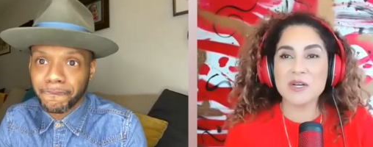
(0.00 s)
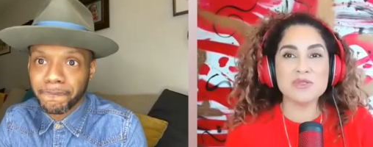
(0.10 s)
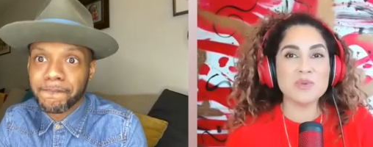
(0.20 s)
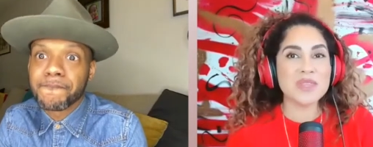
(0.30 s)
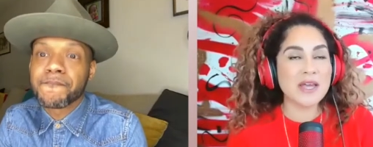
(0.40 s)
Speaker 1: go
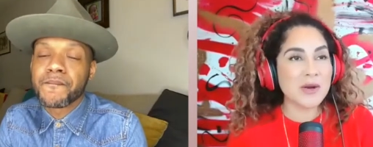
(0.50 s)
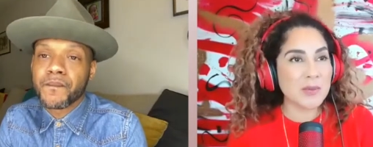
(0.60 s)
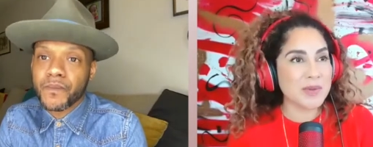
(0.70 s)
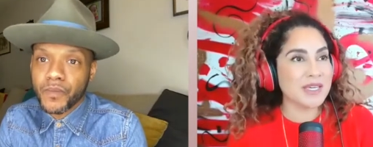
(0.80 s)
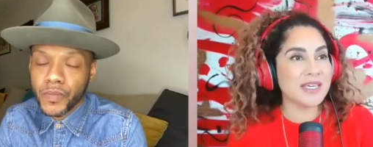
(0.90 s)
to
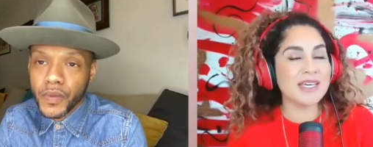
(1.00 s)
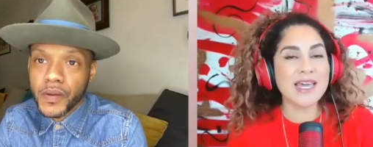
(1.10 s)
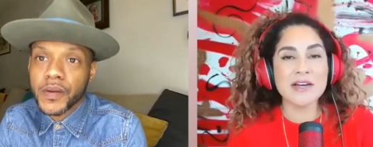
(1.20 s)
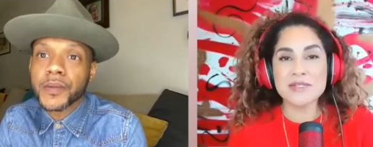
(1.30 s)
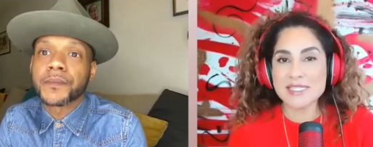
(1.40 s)
therapy, get
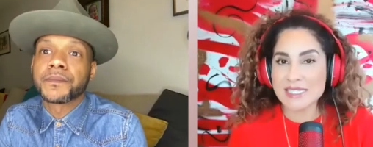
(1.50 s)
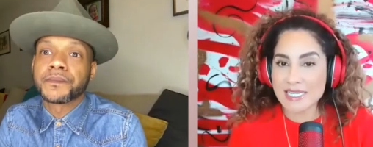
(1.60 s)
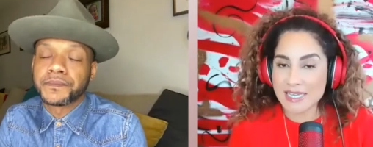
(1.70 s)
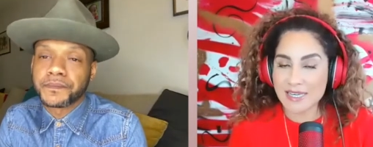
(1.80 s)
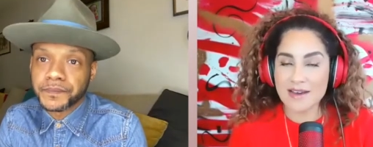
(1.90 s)

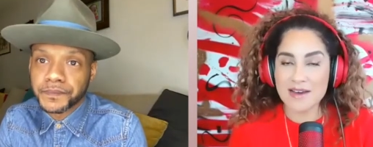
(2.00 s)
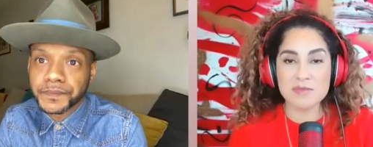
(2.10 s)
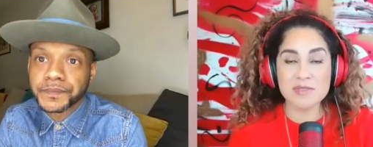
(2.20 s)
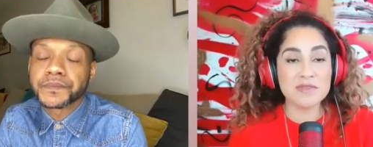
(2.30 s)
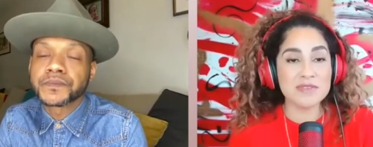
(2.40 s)
counseling. Um,
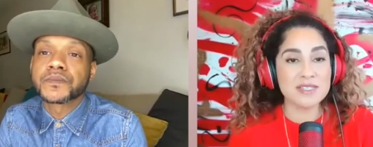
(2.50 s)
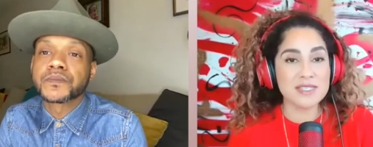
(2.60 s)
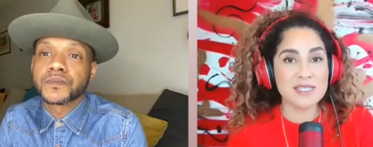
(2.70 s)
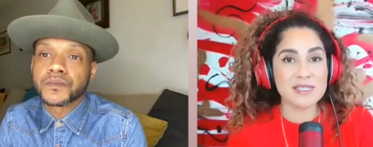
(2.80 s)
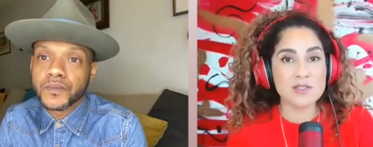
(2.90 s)
some of these
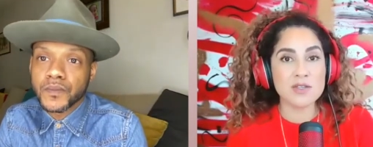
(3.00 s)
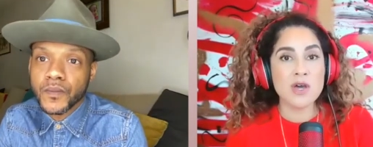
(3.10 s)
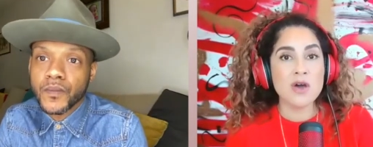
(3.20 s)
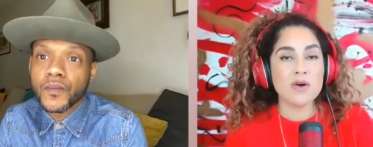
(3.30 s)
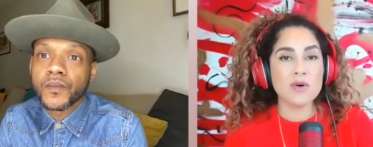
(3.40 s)
things
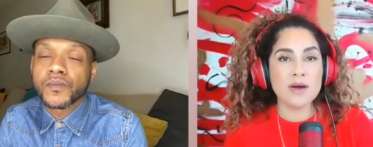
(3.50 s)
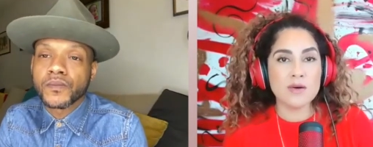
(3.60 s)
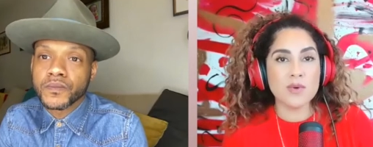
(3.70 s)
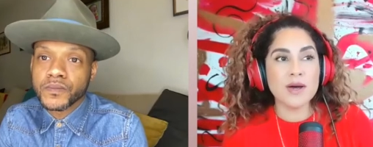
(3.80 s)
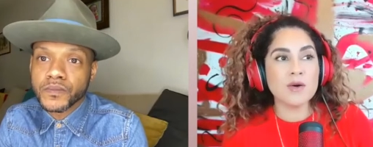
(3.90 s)
uh,
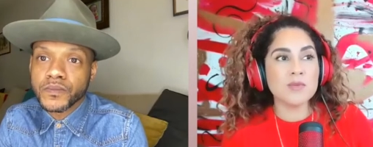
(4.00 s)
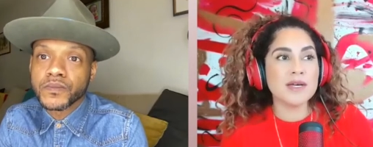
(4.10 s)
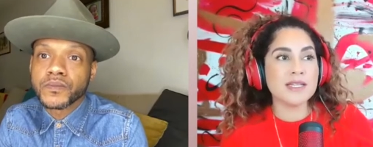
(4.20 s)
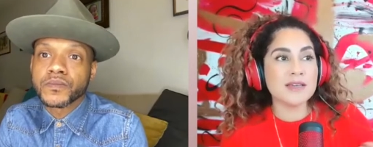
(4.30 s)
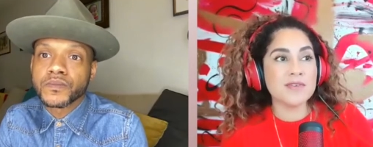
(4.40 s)
will help
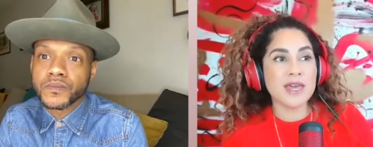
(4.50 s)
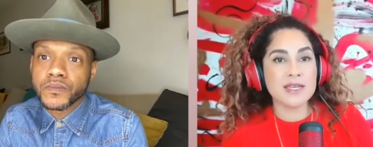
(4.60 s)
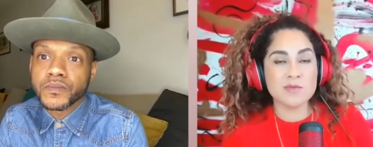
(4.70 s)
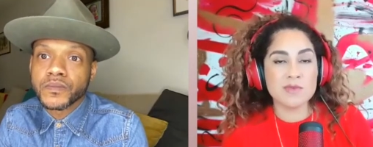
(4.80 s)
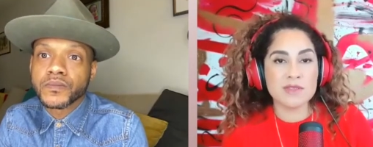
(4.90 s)
alleviate
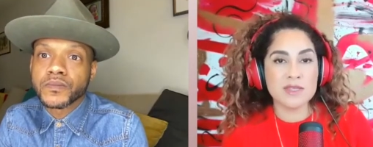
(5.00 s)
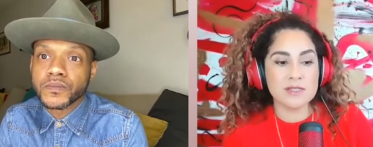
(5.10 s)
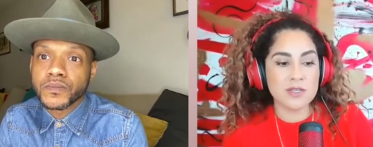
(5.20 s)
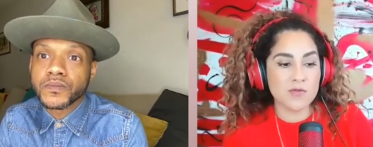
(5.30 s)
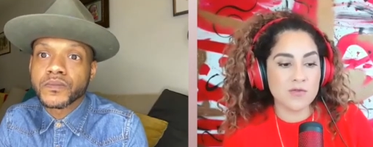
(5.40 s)
some of the things
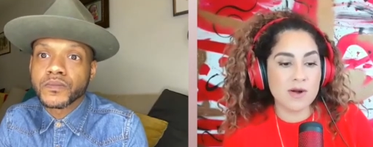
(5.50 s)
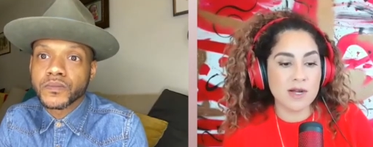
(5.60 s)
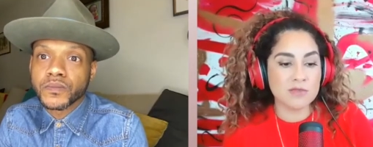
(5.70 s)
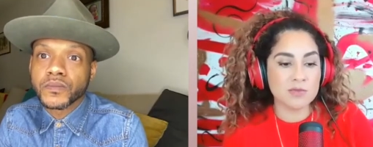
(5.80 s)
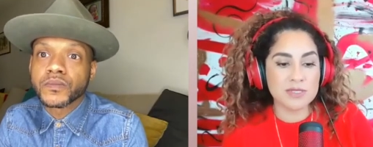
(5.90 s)
that you feel
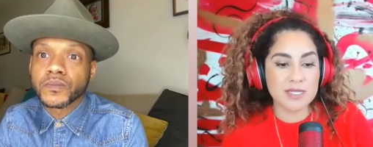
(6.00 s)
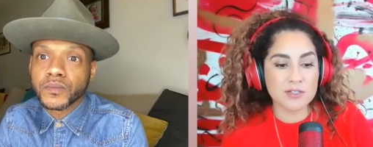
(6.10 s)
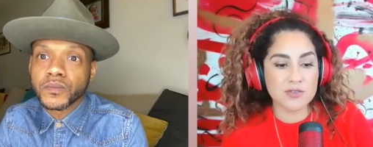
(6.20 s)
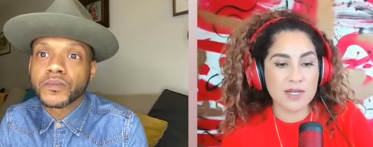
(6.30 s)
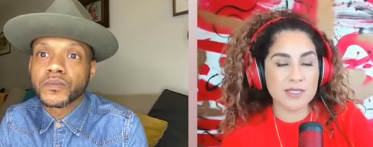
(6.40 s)
uncomfortable saying
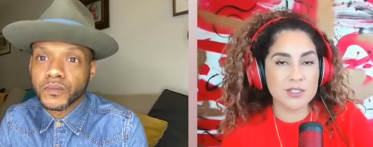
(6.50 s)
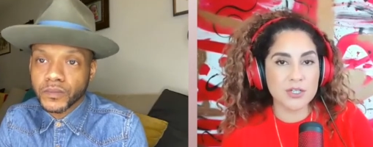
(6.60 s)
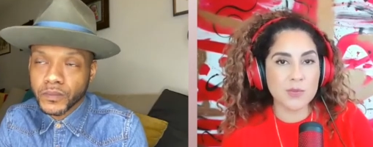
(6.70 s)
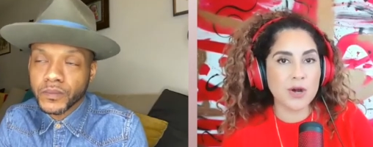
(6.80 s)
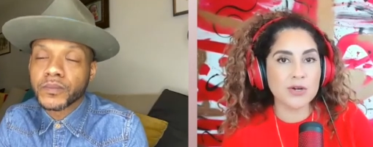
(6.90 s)
directly to
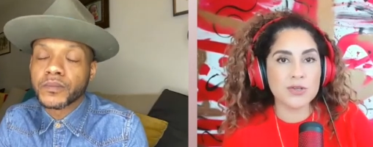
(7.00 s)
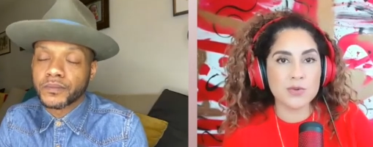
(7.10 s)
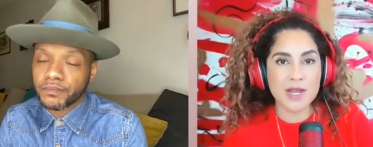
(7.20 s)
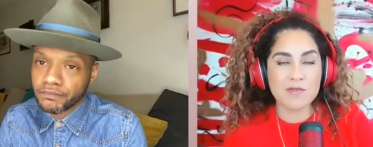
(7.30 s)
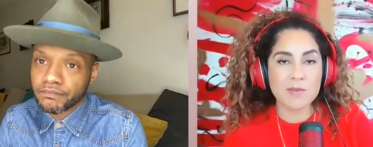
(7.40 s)
your partner. You
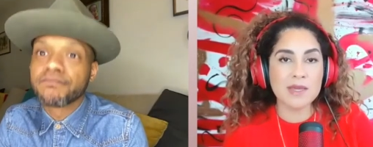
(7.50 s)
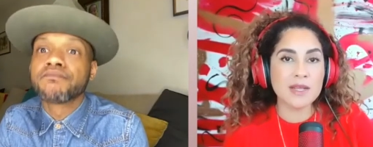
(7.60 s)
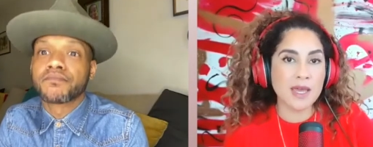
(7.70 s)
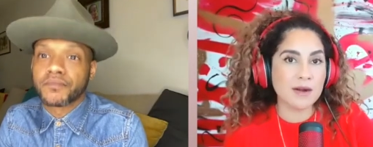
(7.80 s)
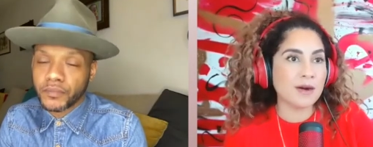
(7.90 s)
can have a
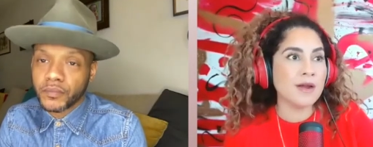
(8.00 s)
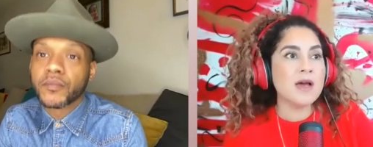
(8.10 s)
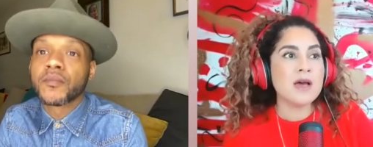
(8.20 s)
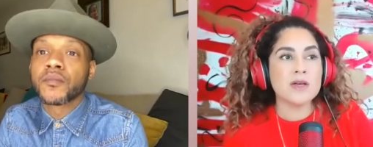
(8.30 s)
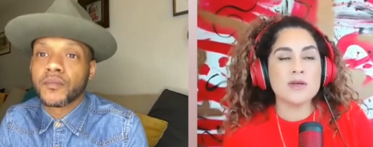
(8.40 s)
mediator
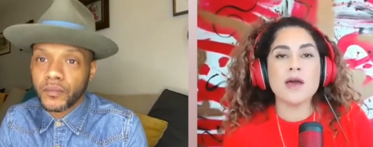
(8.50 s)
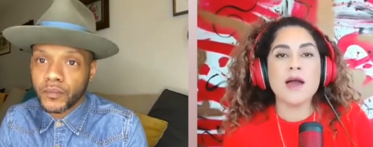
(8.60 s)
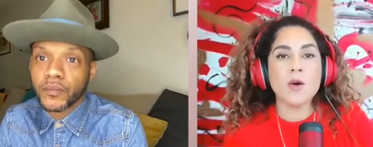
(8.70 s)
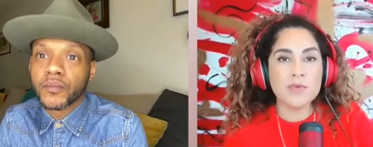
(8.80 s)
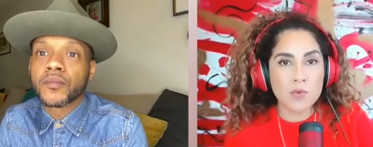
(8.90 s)

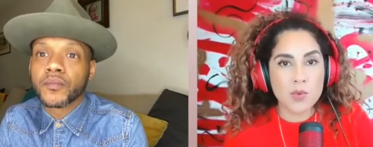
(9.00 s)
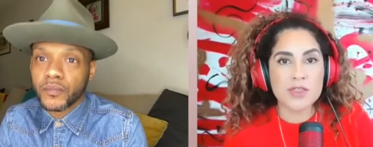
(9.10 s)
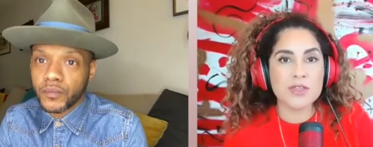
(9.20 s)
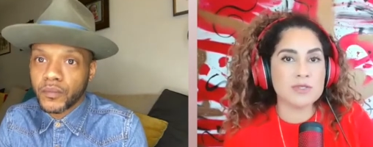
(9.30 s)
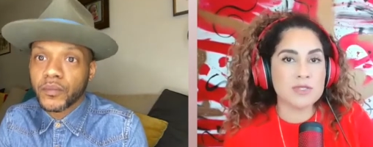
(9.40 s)
help you with
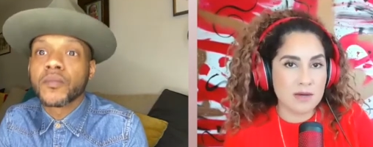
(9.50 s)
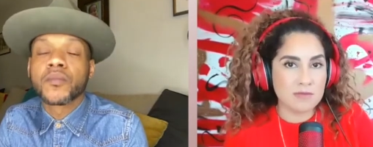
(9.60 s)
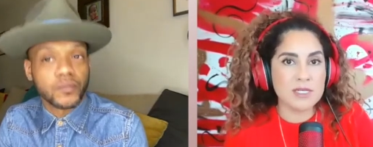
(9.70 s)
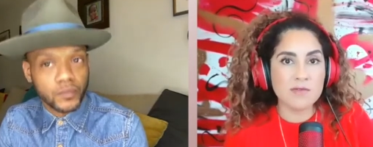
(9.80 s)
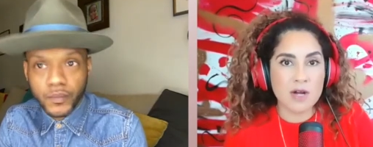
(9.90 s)
those um,
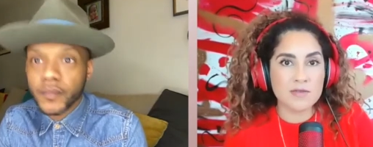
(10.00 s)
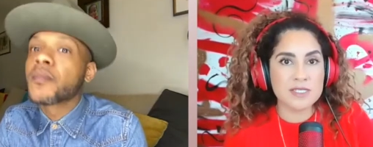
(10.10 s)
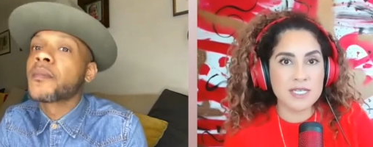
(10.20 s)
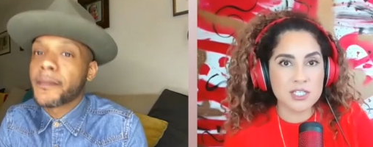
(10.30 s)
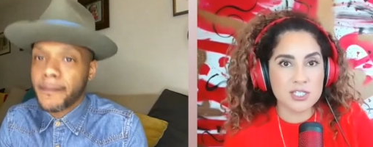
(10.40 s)
tough
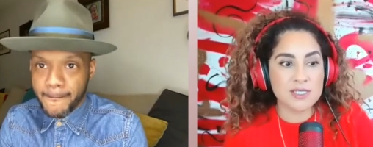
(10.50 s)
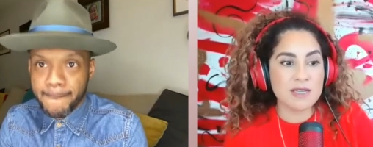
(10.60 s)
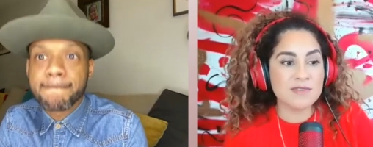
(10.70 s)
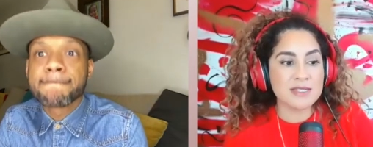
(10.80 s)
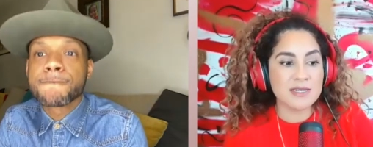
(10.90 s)
conversations if
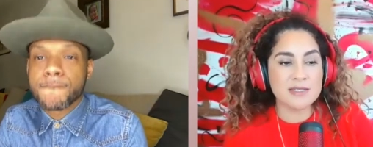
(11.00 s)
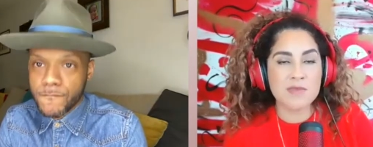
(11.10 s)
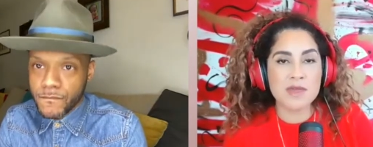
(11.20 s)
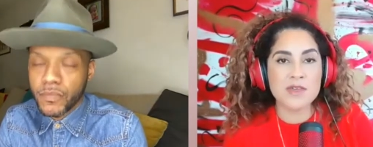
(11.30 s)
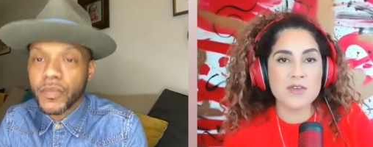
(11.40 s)
that's not
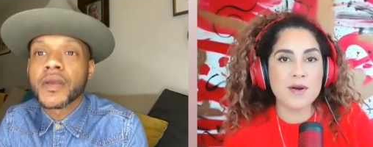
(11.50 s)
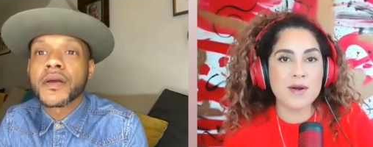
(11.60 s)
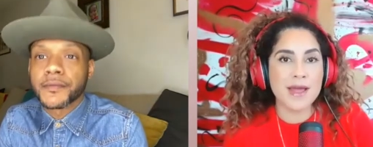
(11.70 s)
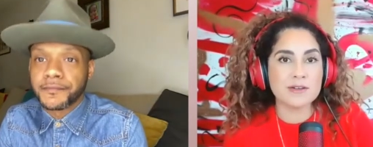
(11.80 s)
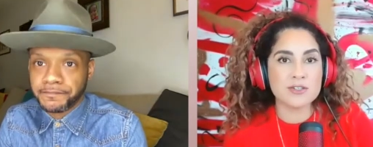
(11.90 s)
something that you are
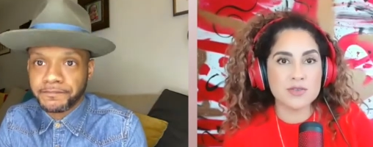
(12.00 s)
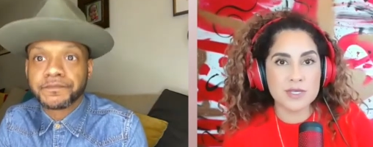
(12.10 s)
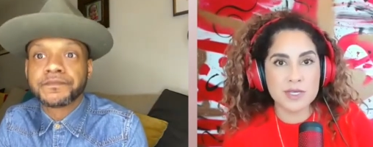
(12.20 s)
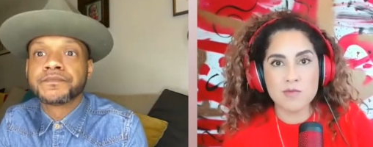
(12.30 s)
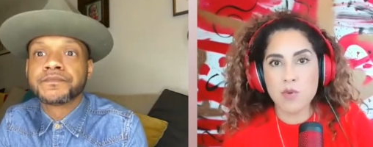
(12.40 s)

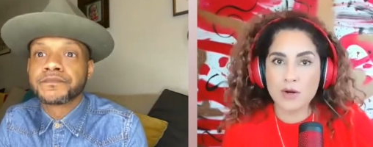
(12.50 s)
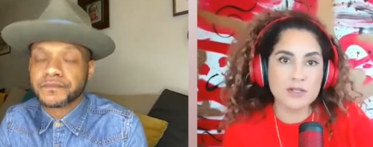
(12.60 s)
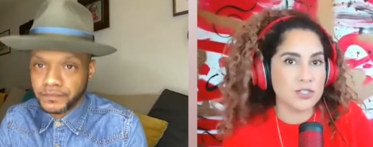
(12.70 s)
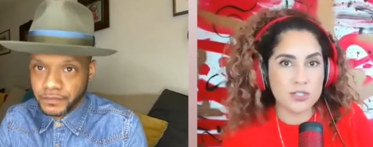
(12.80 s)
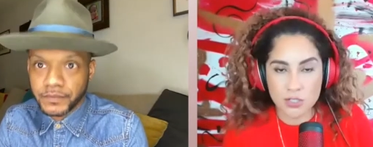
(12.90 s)
naturally born
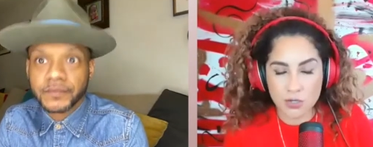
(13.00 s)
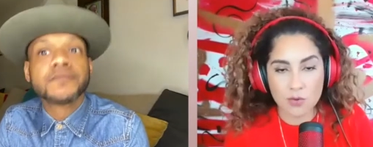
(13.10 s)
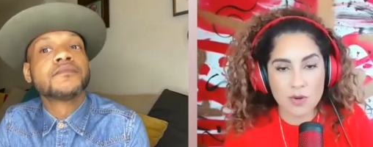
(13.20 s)
to do.